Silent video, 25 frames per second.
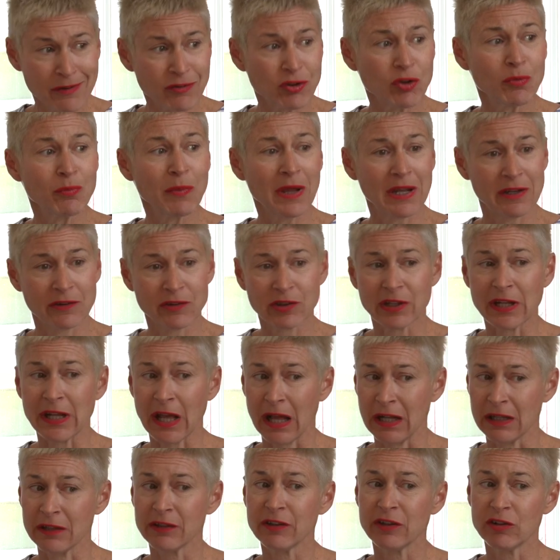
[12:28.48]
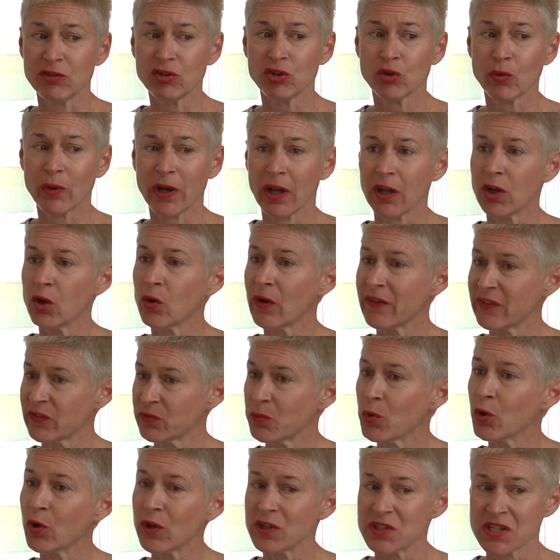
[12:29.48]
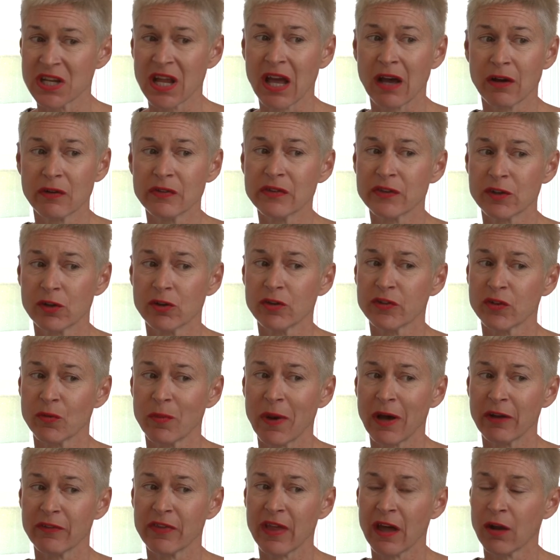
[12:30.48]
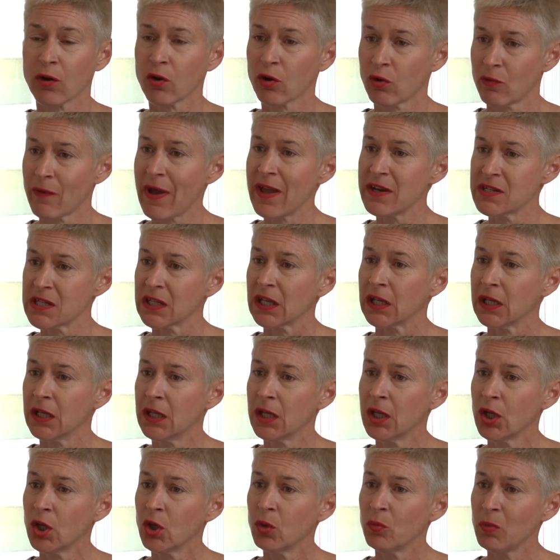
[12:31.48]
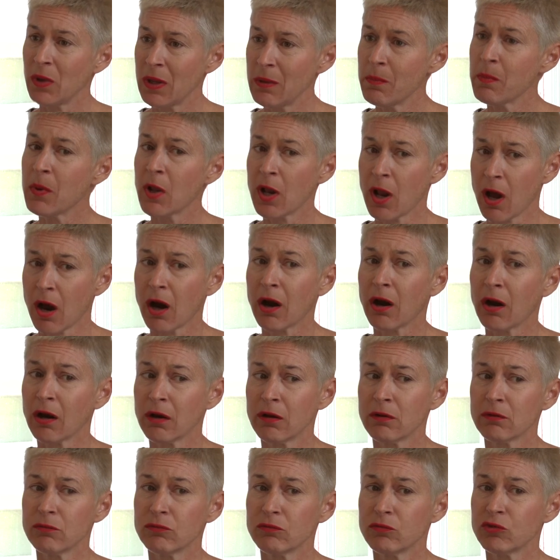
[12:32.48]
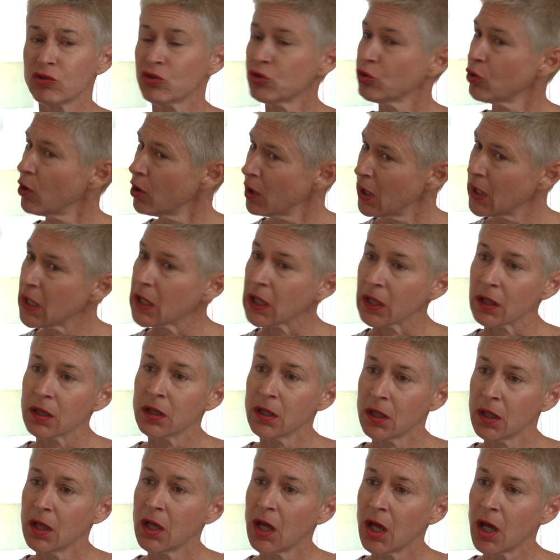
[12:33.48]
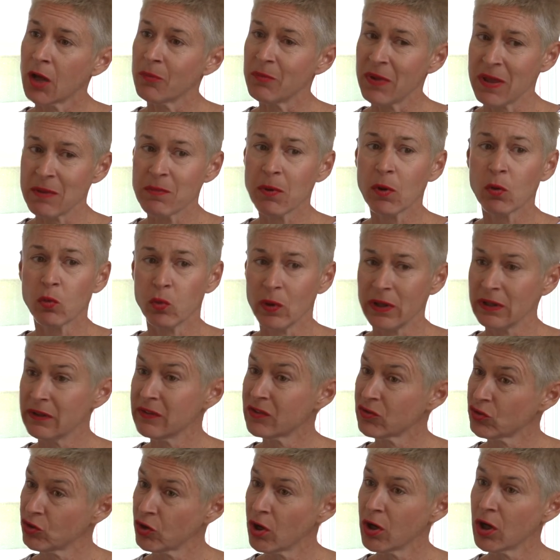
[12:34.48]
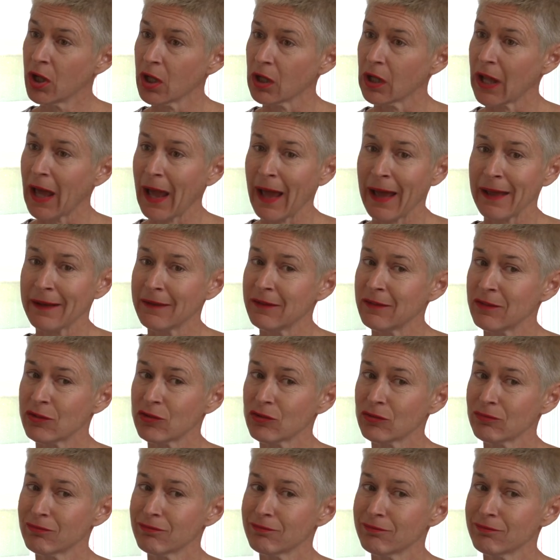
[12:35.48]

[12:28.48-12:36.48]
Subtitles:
And a mental health issue, and I know I've spoken to counsellors about that already. People are struggling, and people will struggle. And